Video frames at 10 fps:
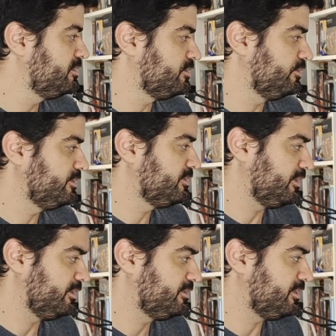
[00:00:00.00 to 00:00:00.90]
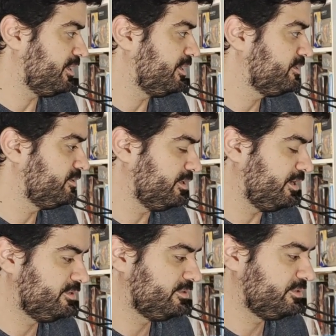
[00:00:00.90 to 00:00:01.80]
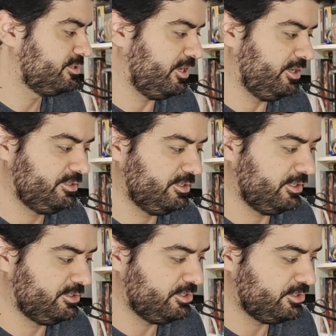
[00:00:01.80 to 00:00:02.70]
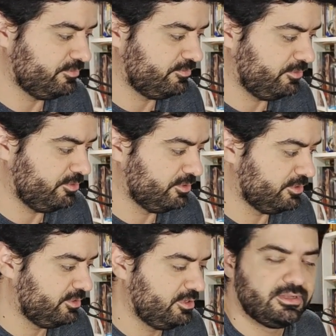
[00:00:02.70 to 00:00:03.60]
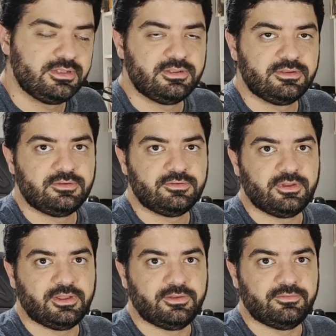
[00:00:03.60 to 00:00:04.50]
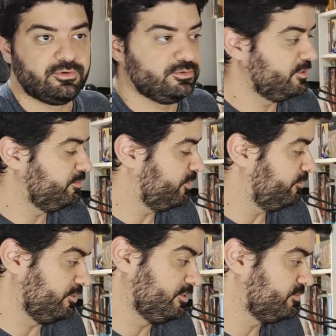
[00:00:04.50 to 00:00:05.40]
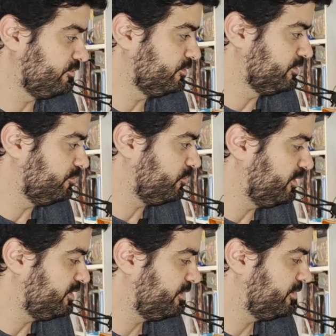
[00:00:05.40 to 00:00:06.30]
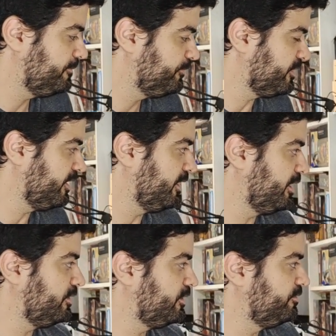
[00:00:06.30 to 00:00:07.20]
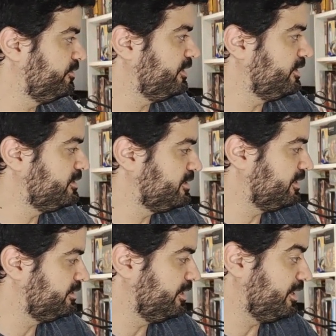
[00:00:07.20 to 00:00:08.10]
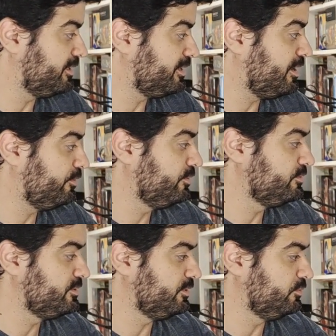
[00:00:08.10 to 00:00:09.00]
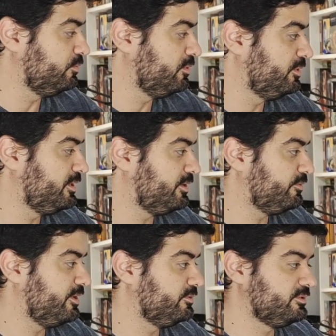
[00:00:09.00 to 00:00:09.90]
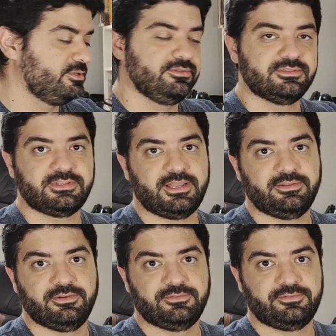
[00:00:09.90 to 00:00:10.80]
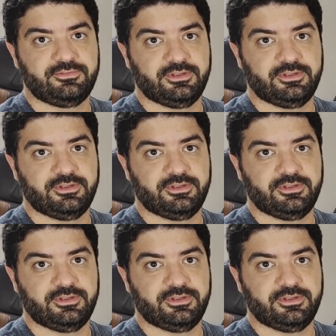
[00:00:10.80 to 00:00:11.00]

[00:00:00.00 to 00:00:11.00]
So it's a nice change in addition for this Phrozen printer. Another thing is that they are now using dual linear rails instead of